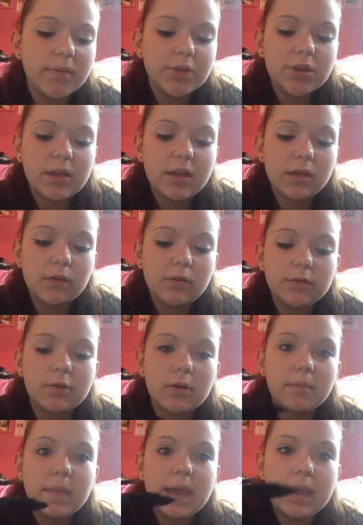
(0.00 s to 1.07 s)
which they used
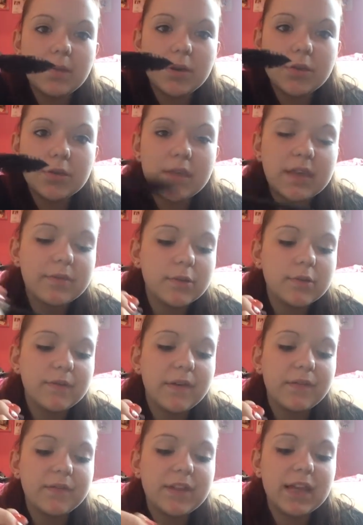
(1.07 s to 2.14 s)
on me, which this was
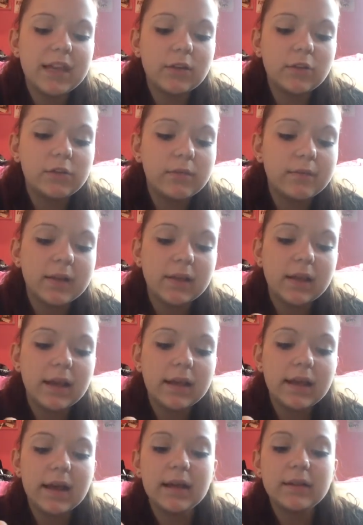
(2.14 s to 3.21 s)
15 or something like that.